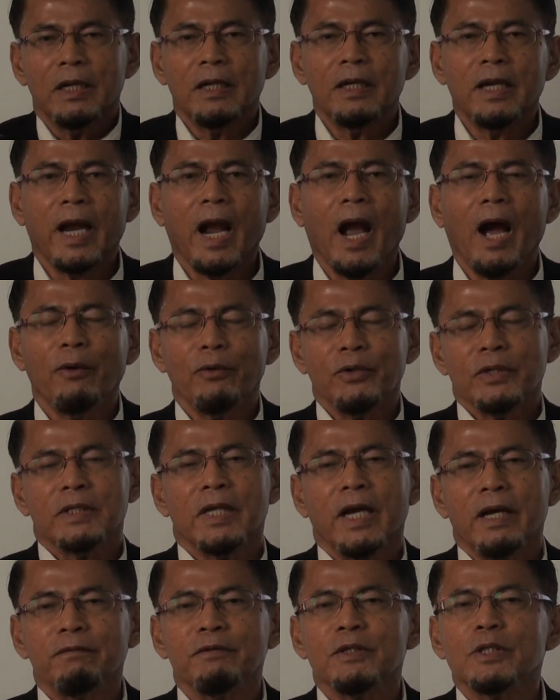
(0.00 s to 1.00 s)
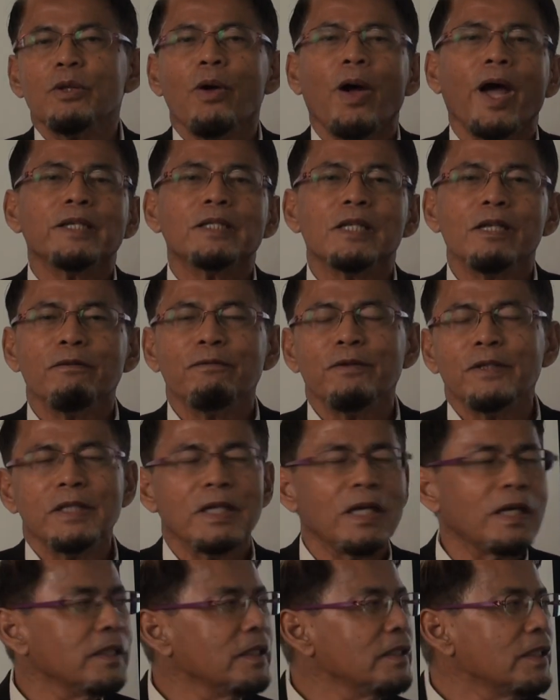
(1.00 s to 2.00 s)
like ourselves is not actually
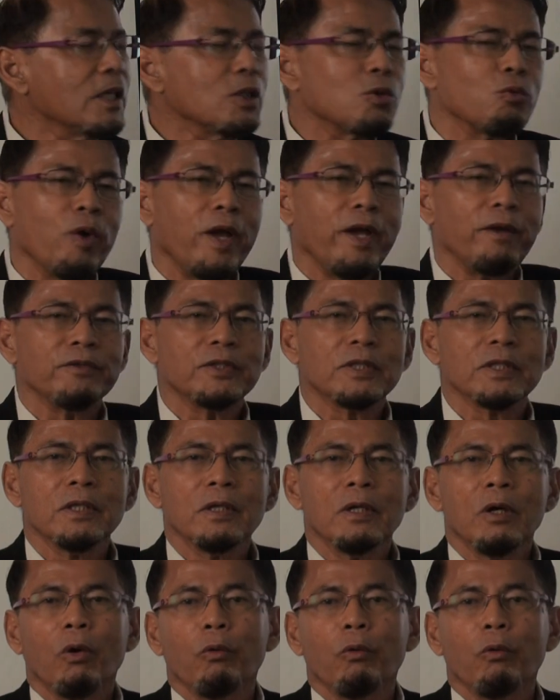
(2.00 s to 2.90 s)
physical. It's just waves.